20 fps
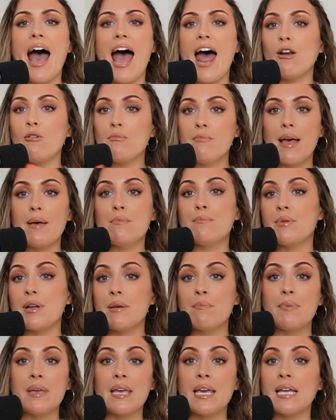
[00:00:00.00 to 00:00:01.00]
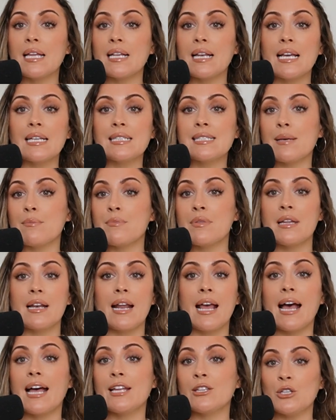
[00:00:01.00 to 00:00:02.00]
remember it being like something
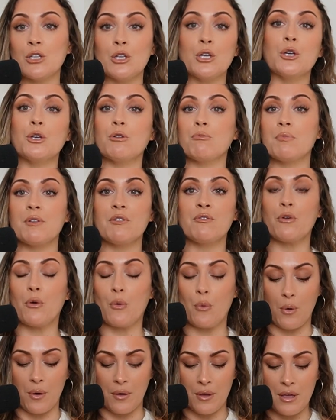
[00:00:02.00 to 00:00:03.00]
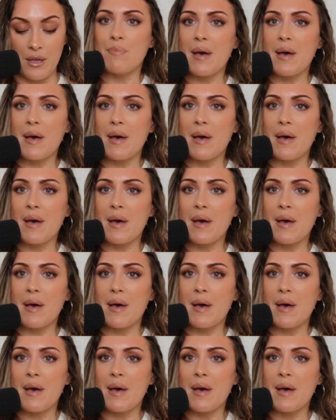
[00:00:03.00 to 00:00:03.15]
I hadn't heard before.